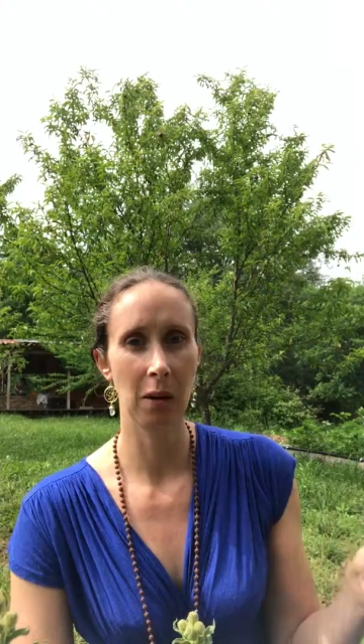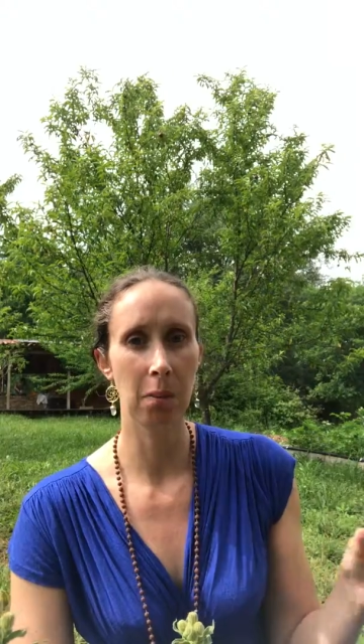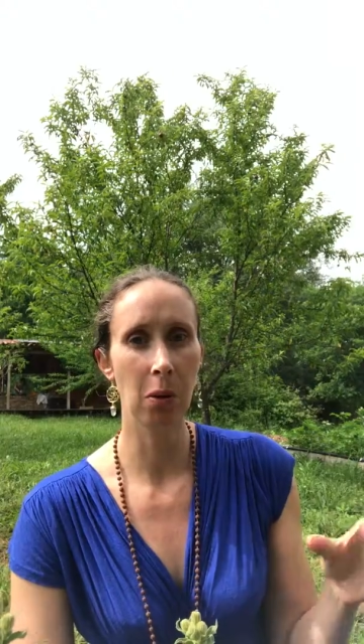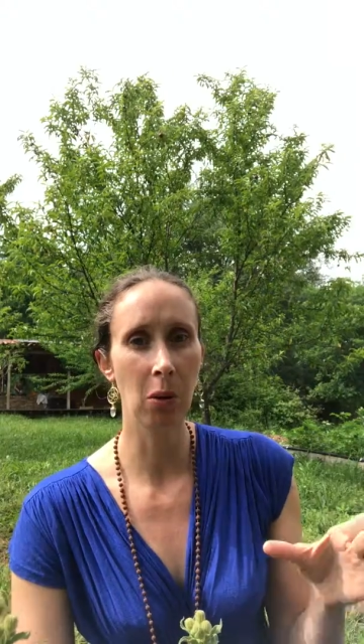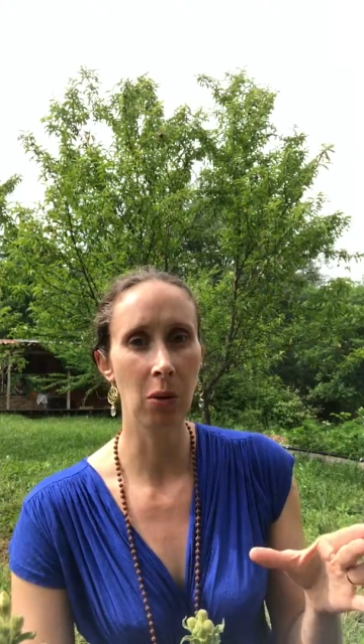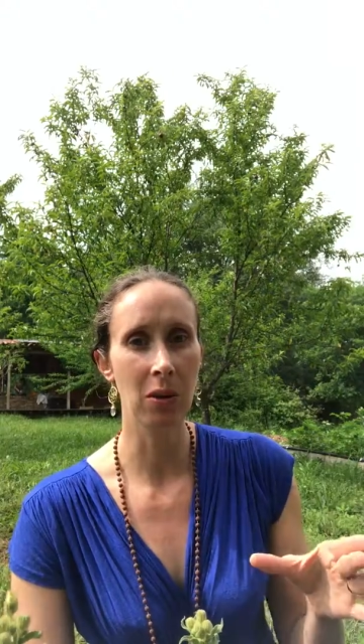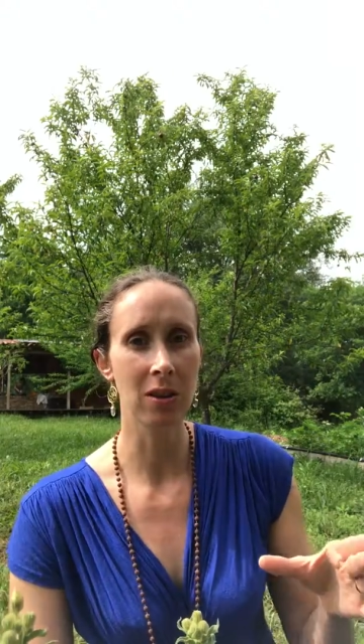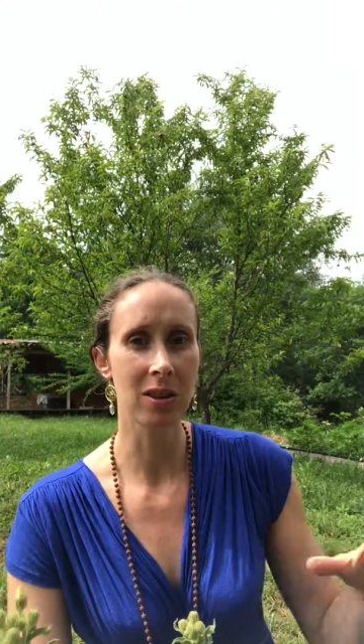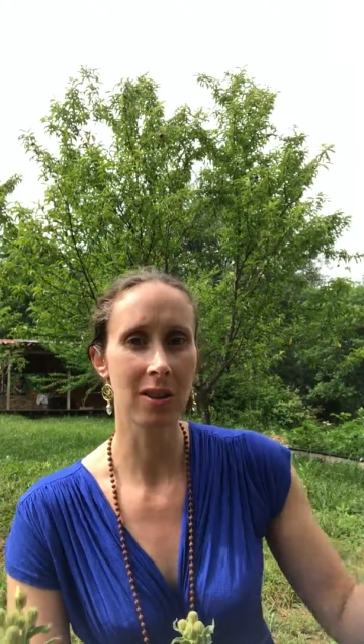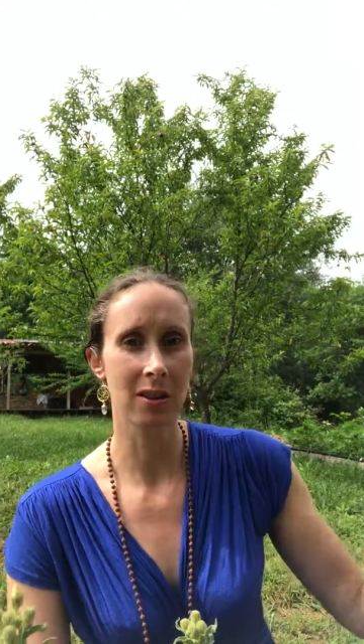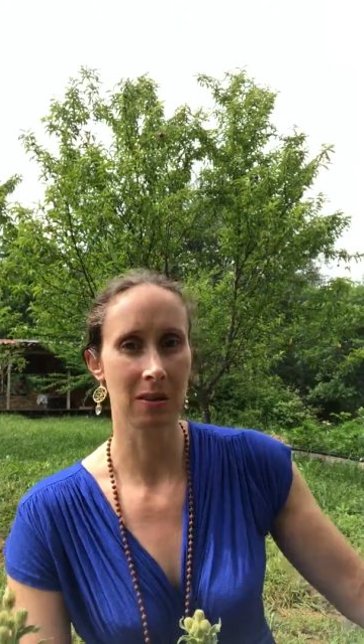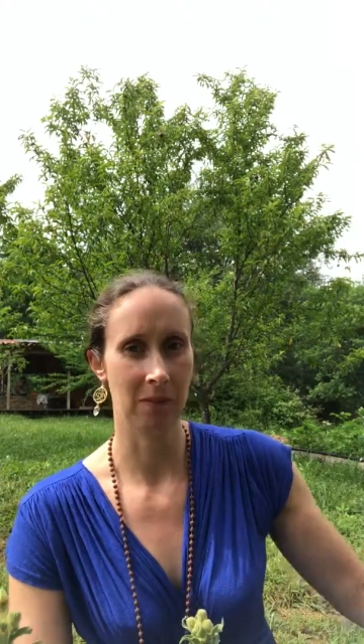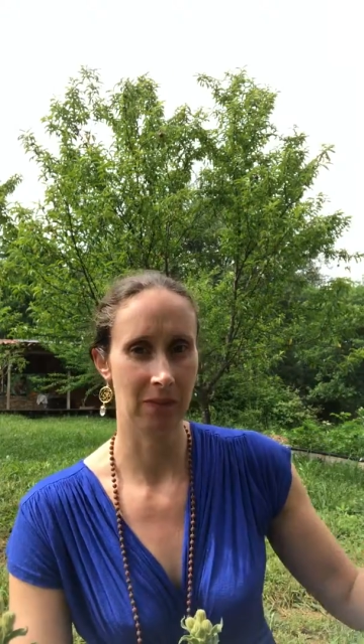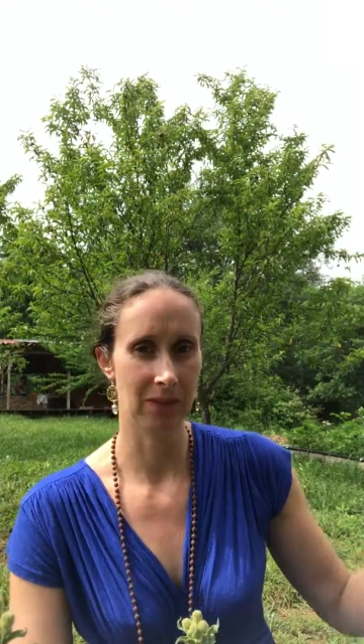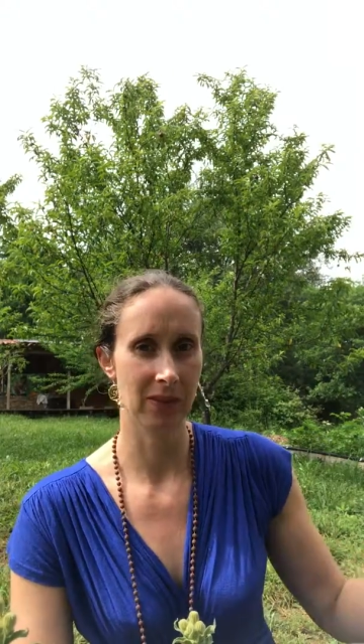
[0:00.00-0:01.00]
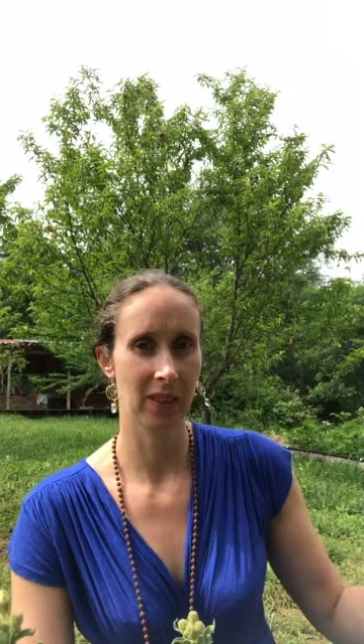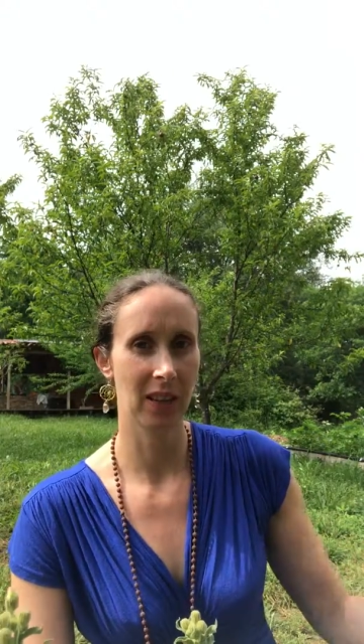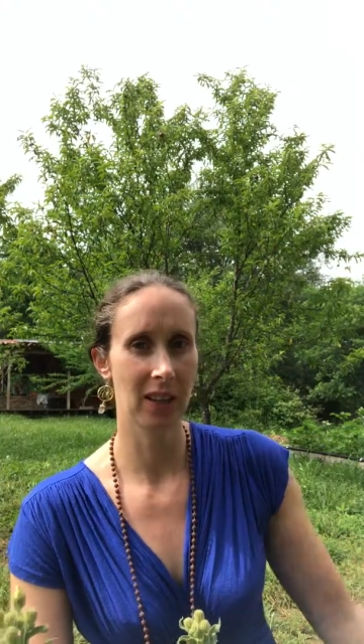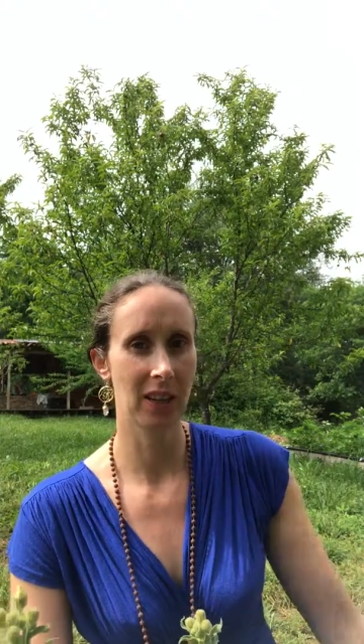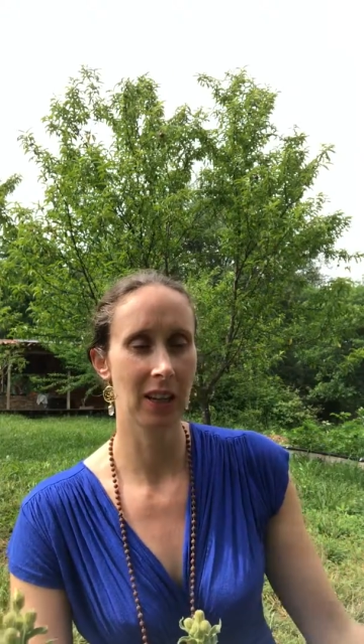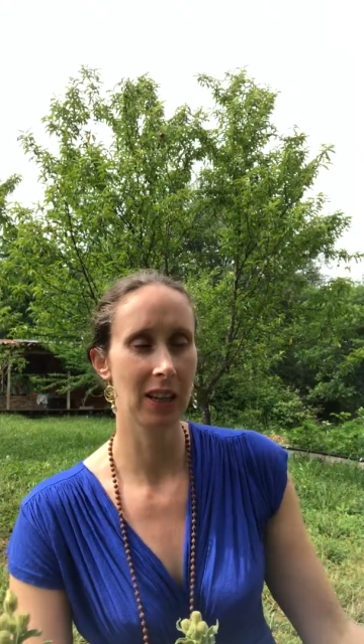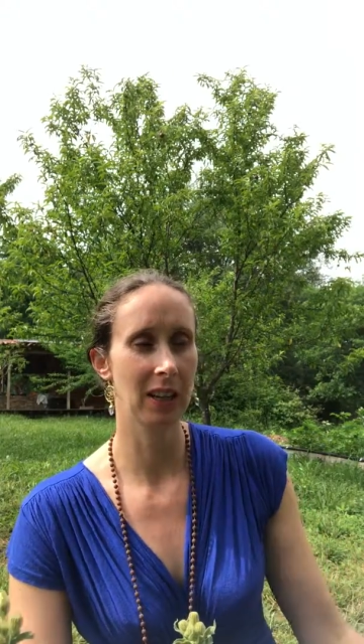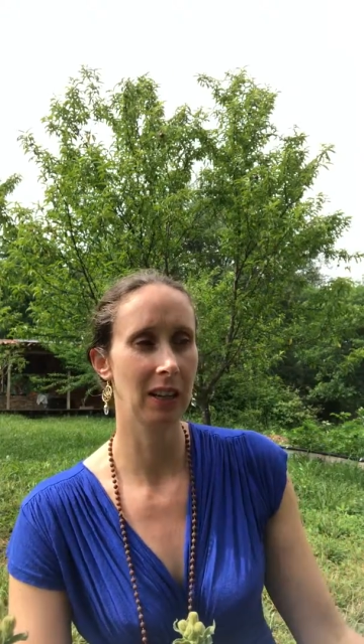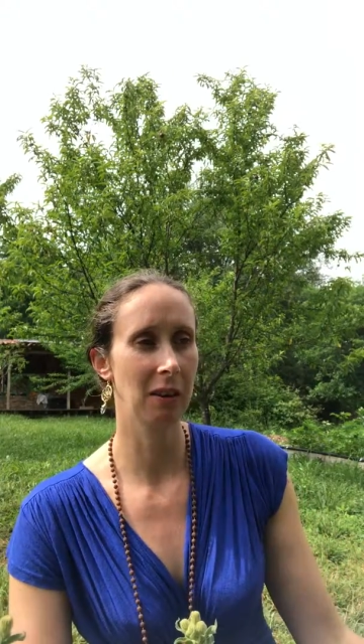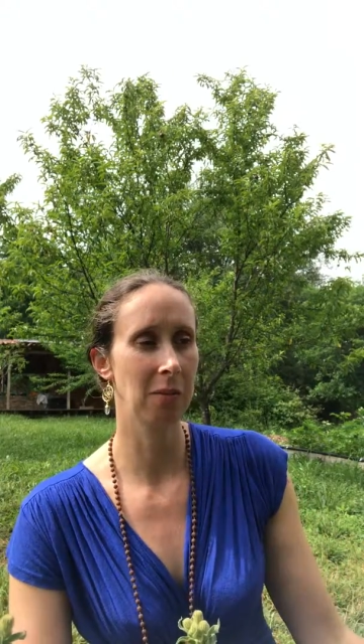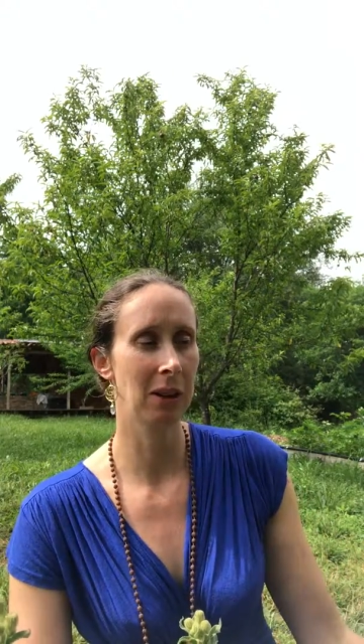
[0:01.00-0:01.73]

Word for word: a pause, a